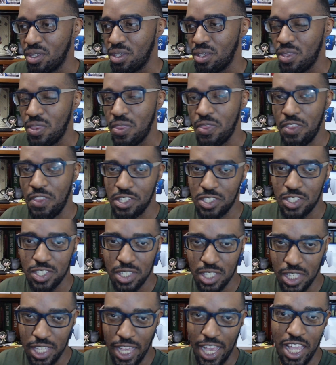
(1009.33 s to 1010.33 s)
this
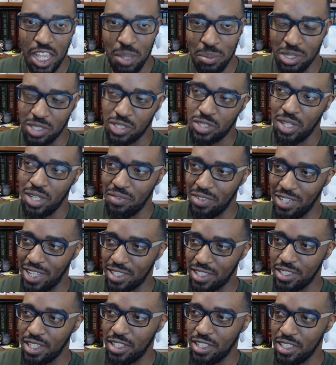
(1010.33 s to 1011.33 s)
game and stuff. And like I
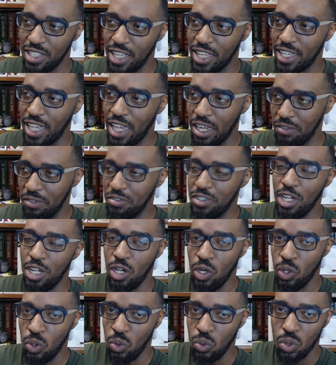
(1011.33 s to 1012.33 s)
said, and kind of
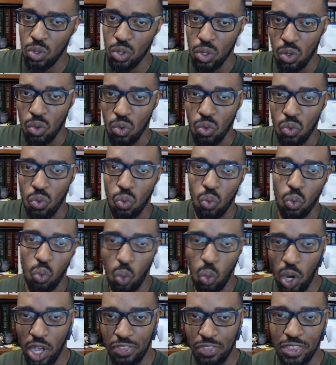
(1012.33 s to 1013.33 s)
know
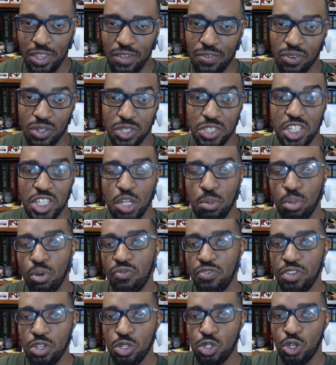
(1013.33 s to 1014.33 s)
what the foreseeable
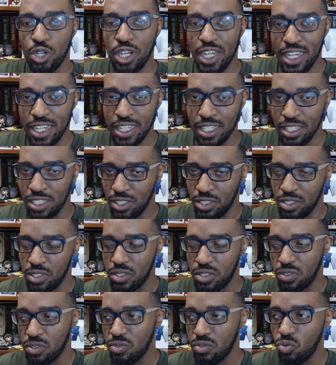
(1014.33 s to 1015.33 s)
future is
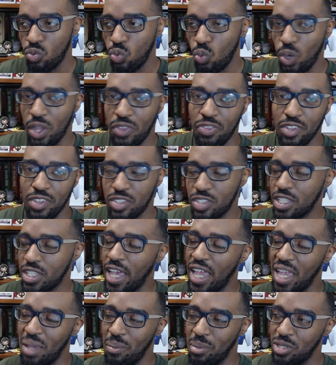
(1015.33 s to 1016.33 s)
with this
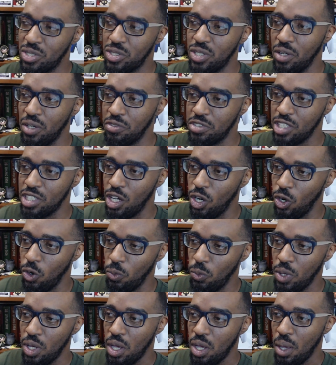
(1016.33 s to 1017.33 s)
game and stuff. So,
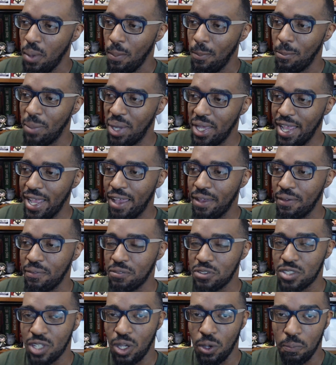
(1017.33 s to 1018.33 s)
but yeah,
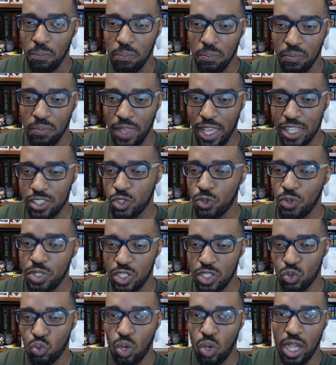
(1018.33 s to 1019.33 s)
so that's the reasons
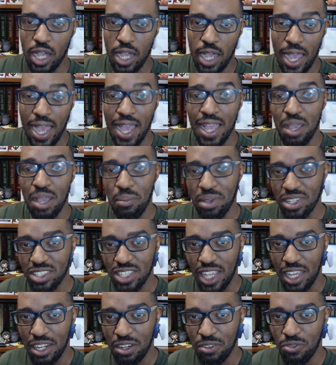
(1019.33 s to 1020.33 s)
why I am
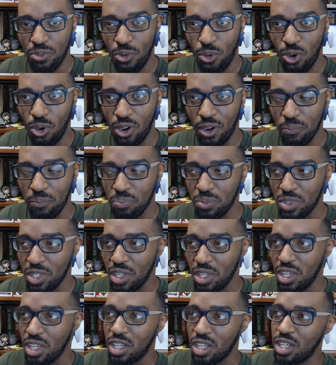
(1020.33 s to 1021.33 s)
excited for
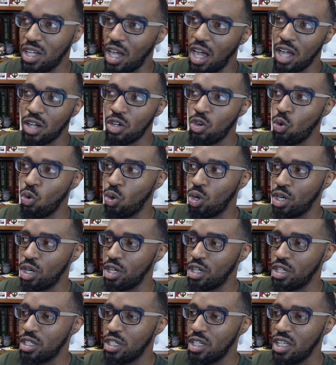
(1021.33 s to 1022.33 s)

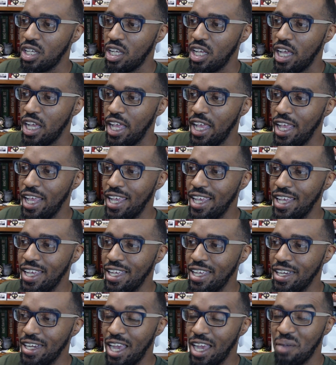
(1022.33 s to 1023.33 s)
Concord and
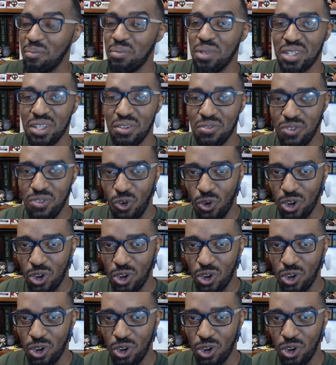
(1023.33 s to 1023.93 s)
I'm looking forward